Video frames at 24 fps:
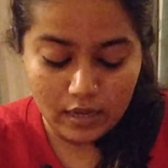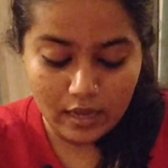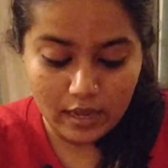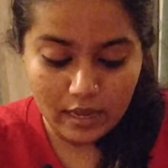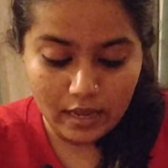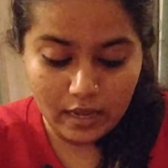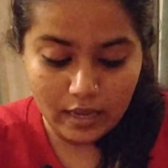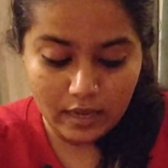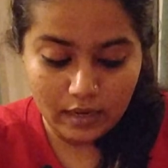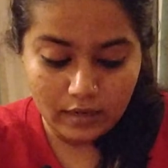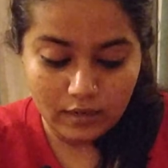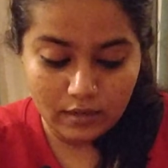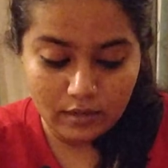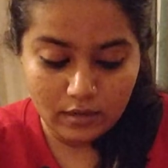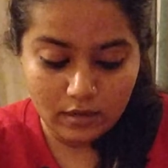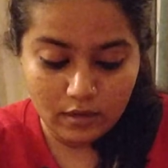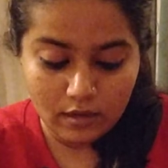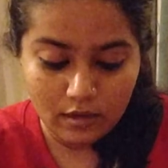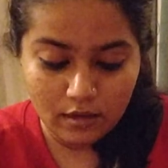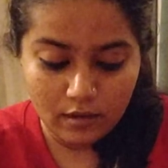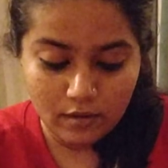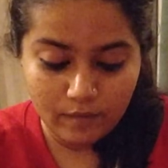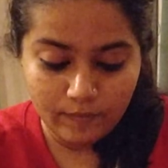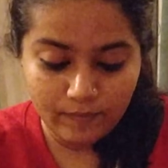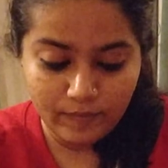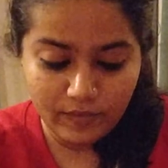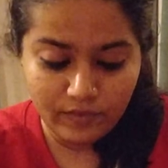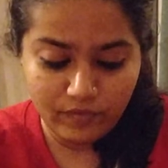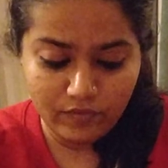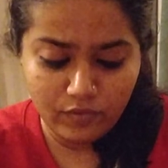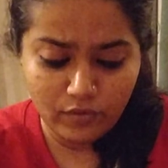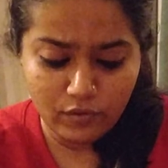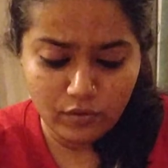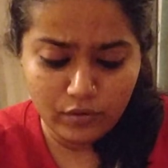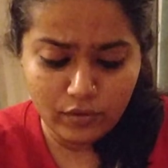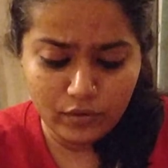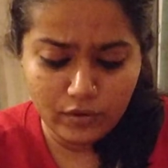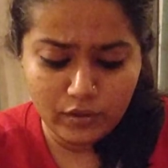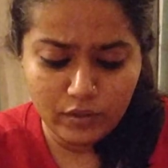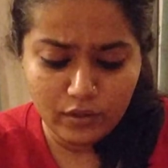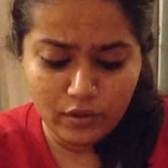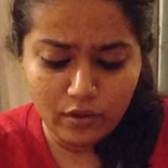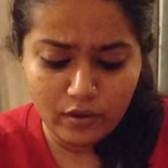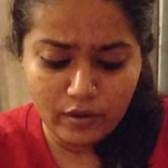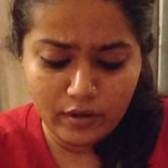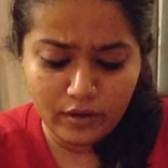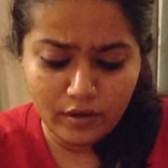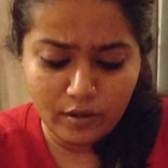And if you're a
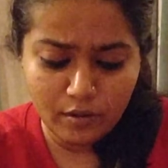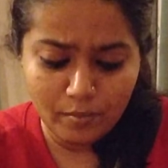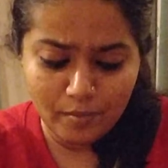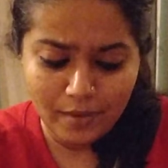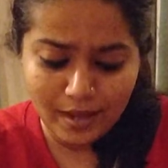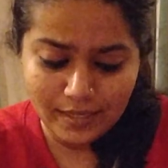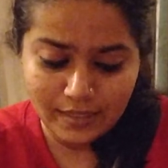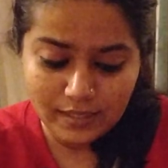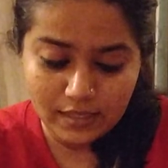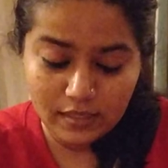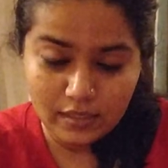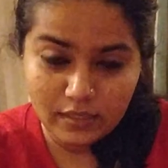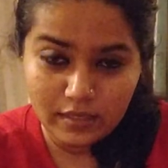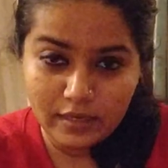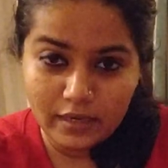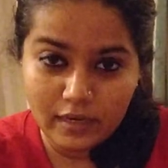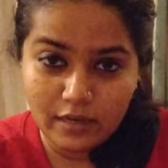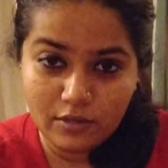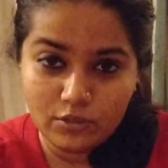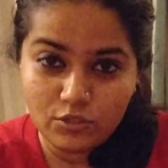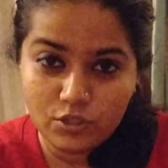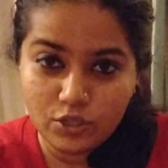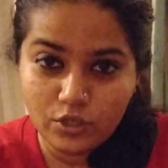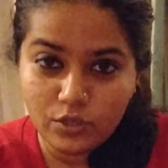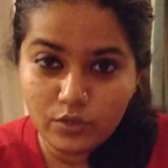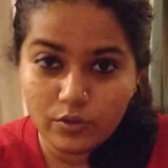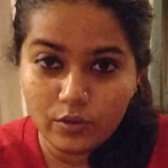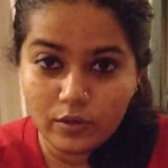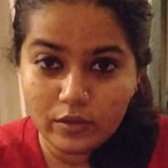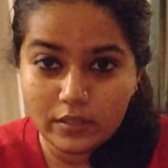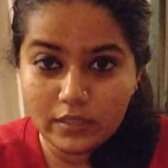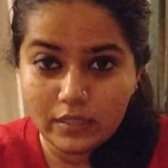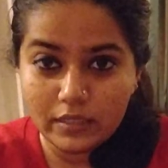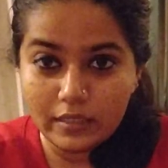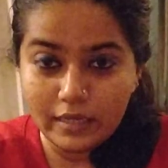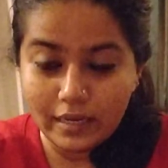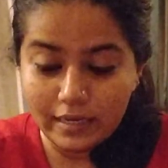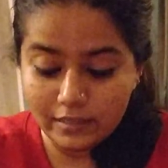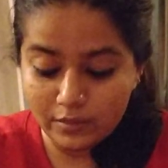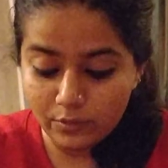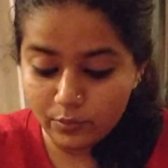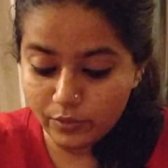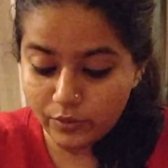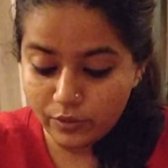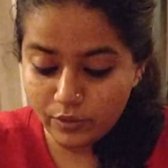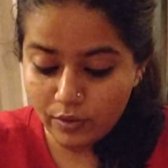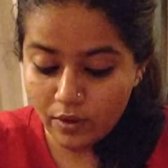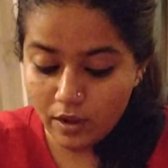lot in your masculine energy, you're not connected
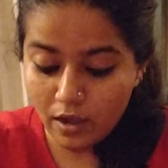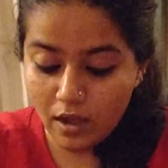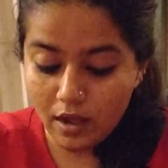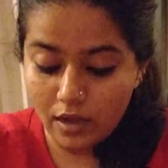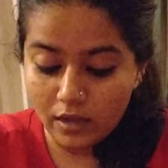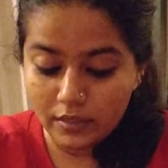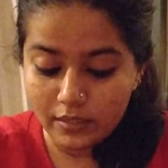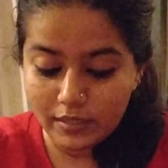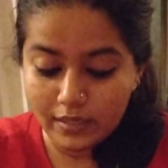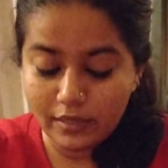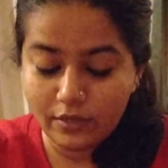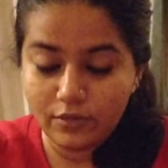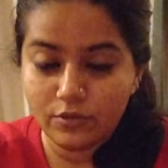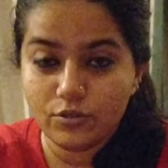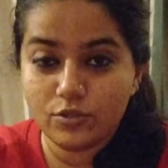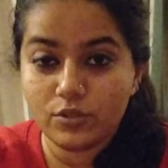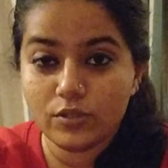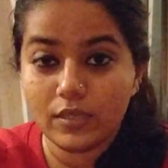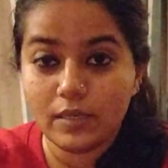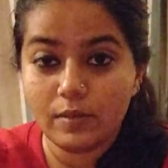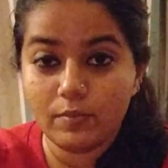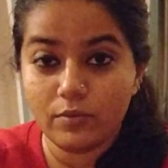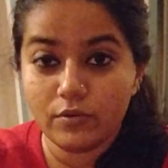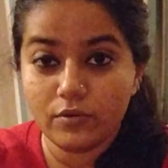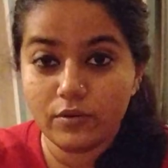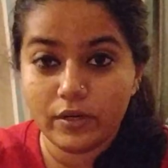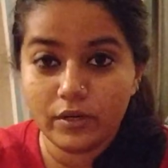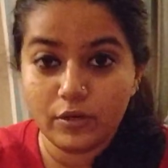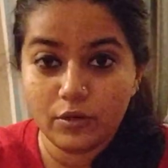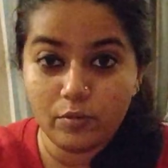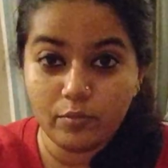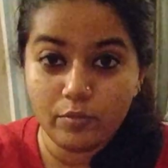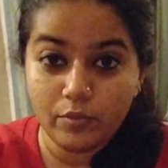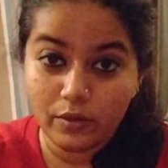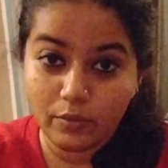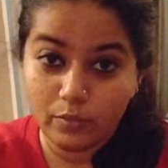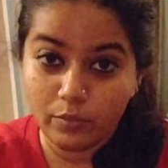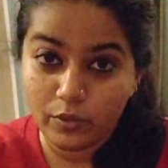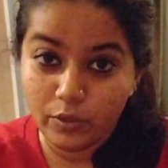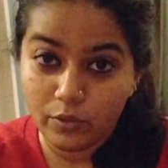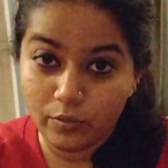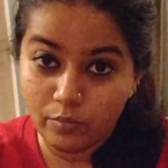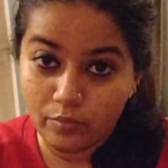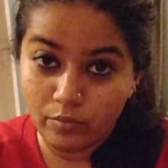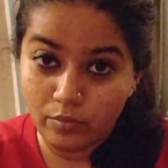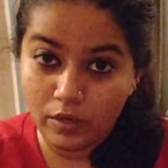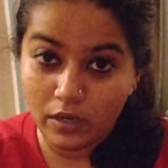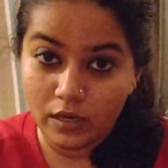with your heart, and you just keep on trying to operate with your
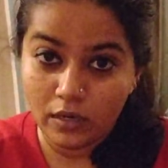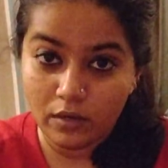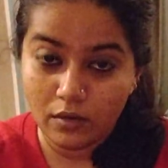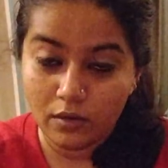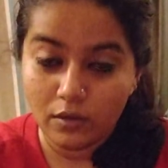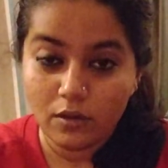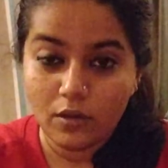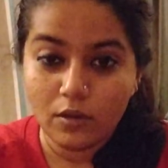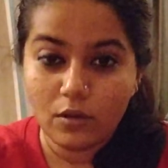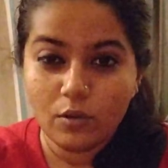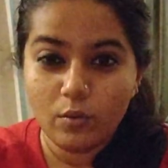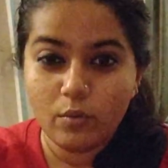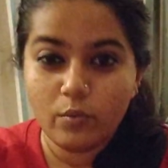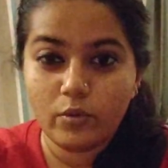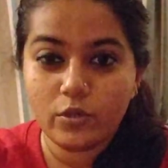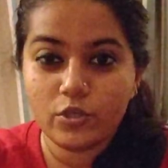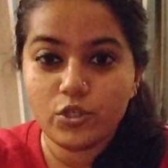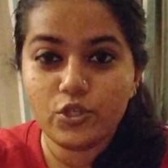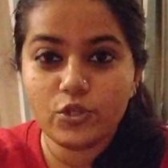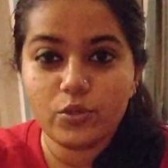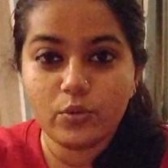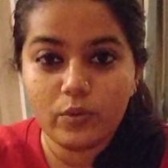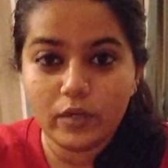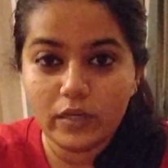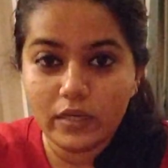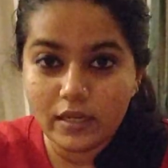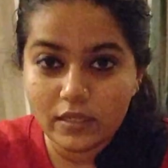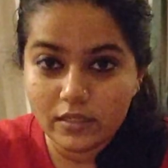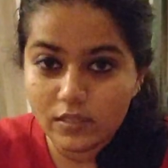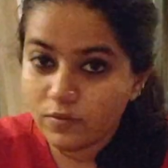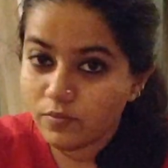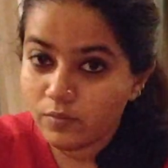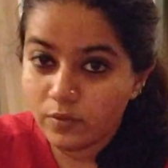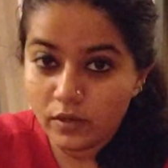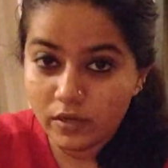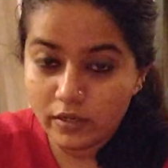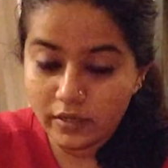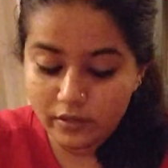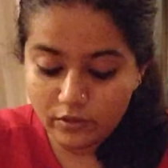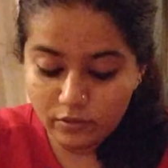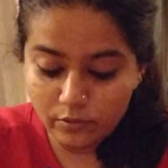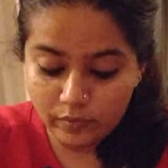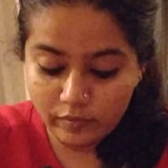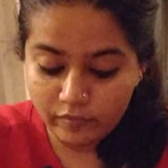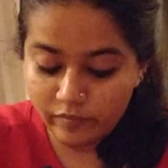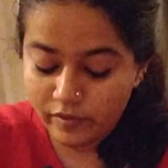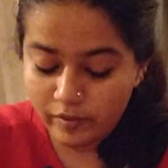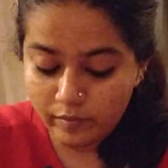brain, which totally doesn't work in
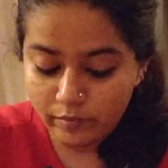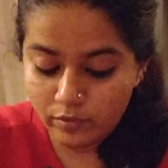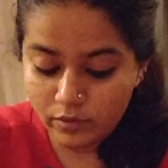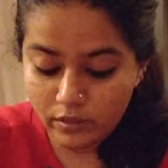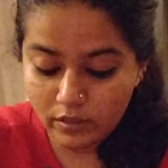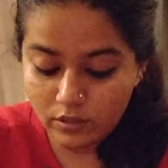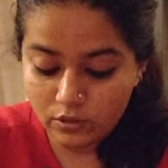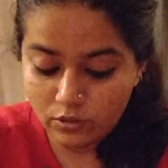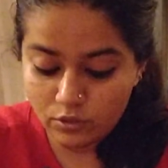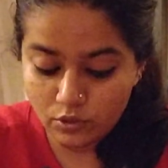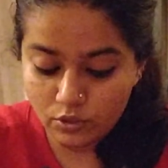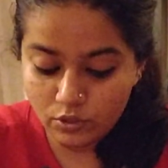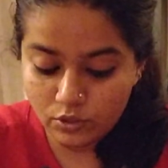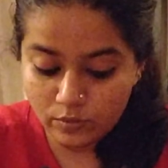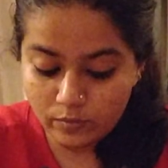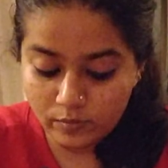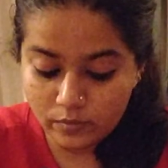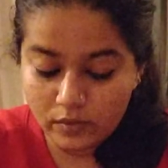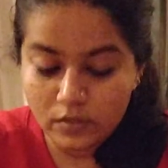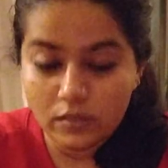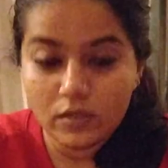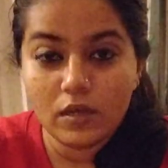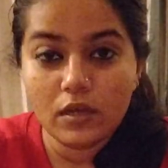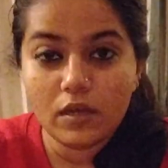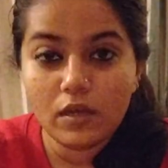twin flame relationships.